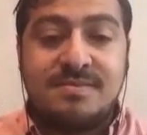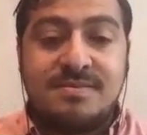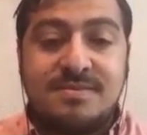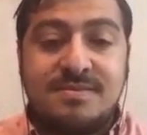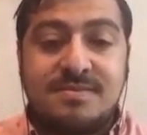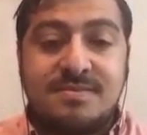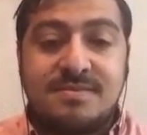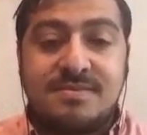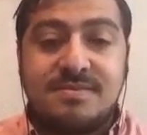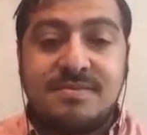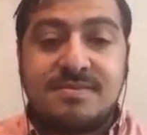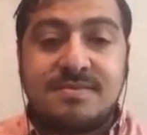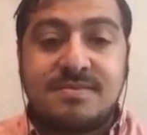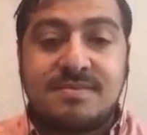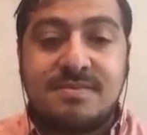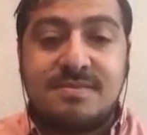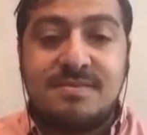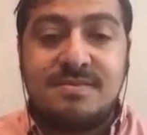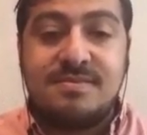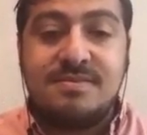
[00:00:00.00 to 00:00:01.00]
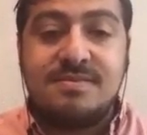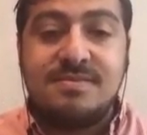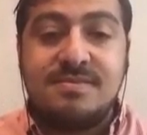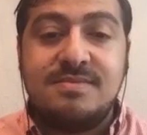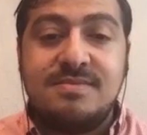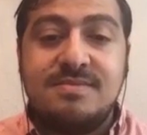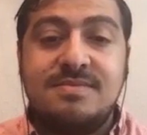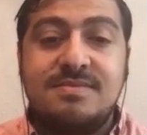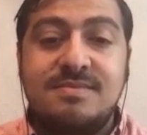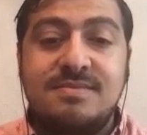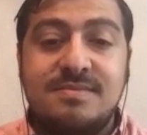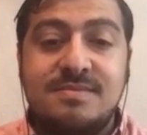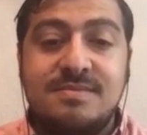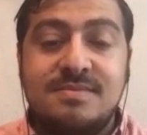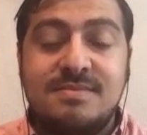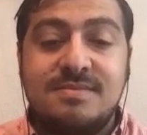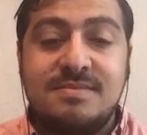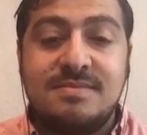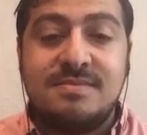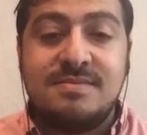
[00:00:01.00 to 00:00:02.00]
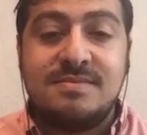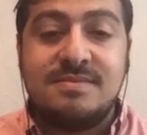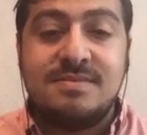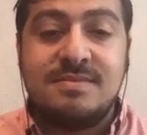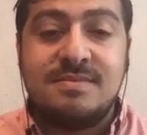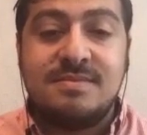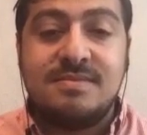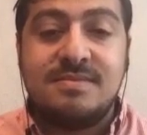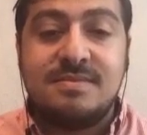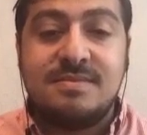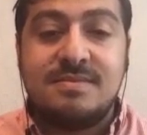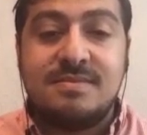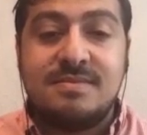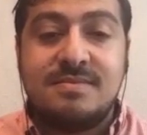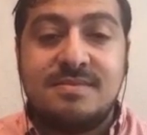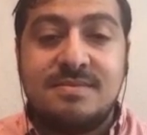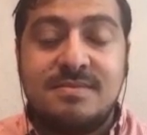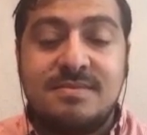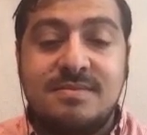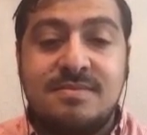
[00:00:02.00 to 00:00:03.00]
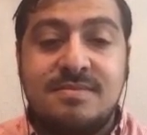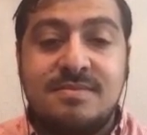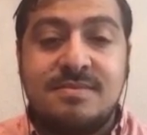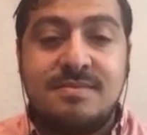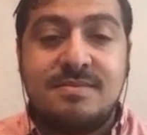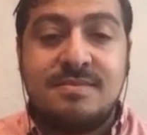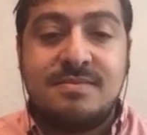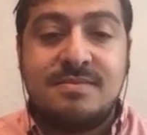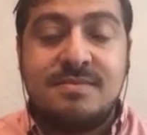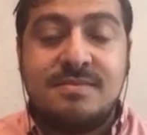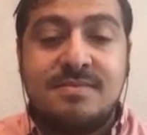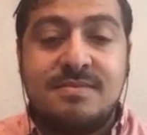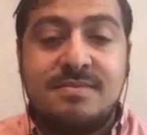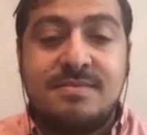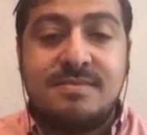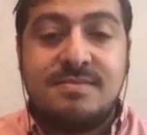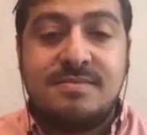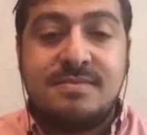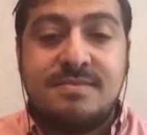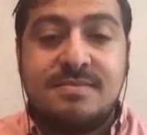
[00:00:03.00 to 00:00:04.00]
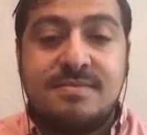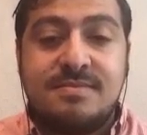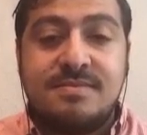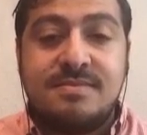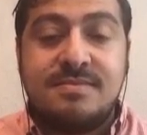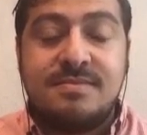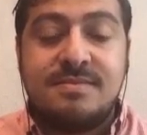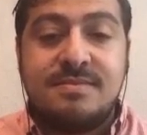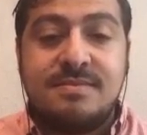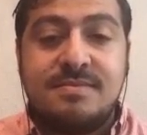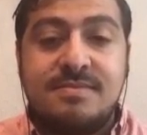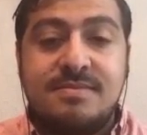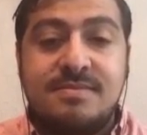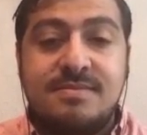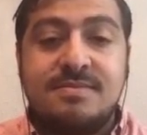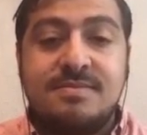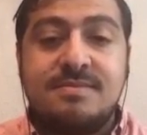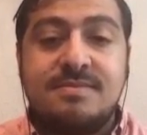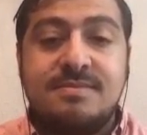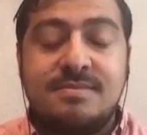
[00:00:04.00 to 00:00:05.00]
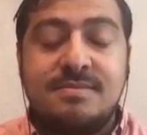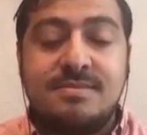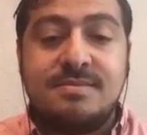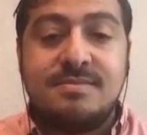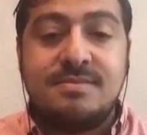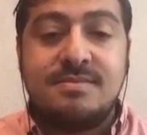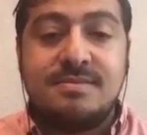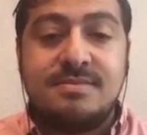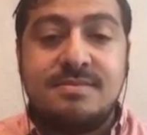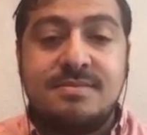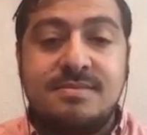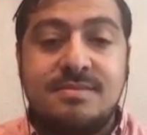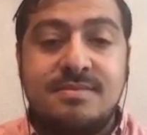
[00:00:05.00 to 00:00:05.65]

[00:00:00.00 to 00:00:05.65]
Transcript: The person shown says nothing.